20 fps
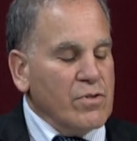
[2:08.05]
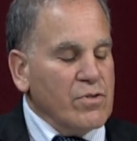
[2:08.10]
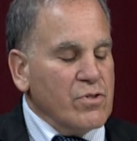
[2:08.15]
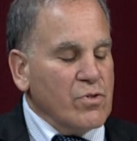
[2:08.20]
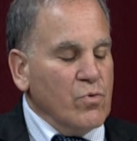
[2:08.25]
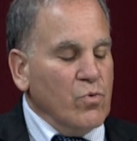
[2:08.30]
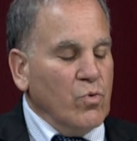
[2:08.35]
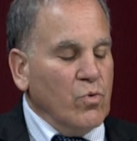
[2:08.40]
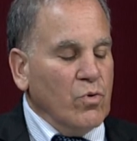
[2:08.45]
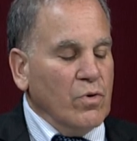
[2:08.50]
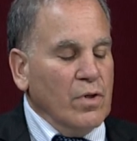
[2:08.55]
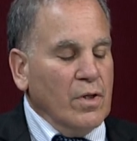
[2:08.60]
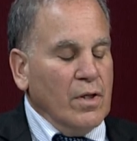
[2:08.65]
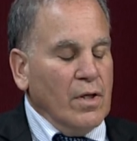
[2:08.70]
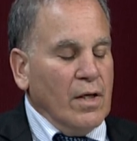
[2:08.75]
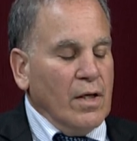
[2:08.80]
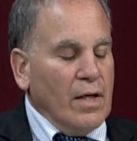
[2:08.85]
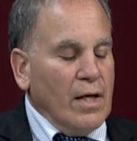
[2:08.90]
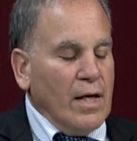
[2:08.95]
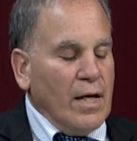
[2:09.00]
School
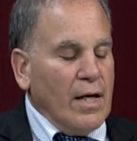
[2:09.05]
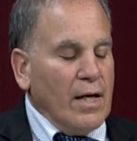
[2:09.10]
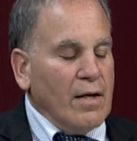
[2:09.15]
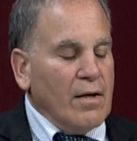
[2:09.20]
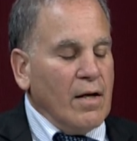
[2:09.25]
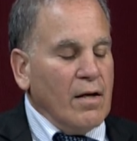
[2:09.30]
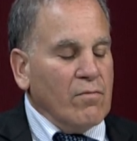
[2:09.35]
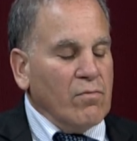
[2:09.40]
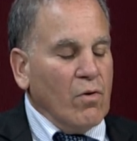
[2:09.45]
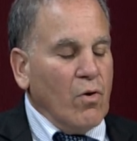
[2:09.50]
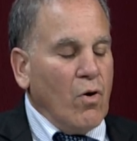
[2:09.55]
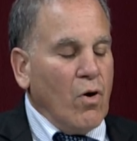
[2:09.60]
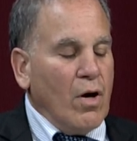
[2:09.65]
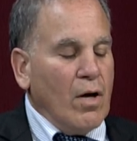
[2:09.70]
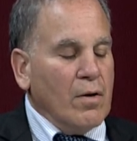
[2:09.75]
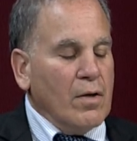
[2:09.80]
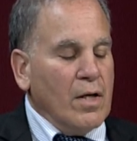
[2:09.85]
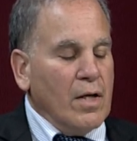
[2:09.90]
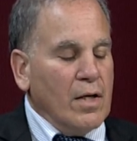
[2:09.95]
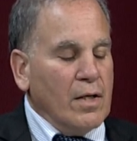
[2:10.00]
of
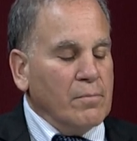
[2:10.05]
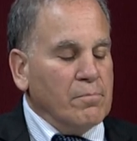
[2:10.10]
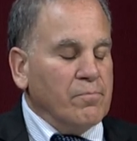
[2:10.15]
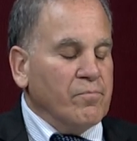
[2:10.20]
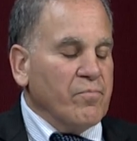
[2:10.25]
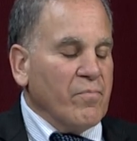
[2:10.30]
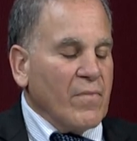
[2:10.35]
Law